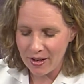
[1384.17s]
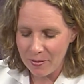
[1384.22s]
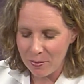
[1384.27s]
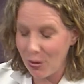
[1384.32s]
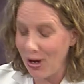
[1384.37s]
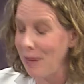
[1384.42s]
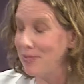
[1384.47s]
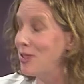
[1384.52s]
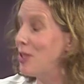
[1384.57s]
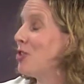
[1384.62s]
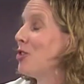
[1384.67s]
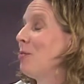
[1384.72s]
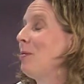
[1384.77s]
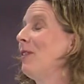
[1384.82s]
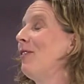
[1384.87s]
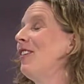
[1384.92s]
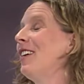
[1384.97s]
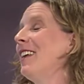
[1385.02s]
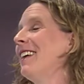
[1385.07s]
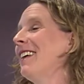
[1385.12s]
Perhaps I should be
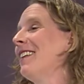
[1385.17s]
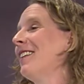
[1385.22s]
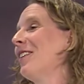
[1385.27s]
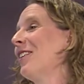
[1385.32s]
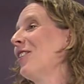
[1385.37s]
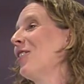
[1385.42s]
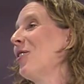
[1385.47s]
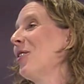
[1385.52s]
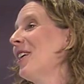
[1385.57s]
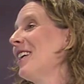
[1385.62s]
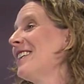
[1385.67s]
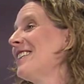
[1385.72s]
feeding her according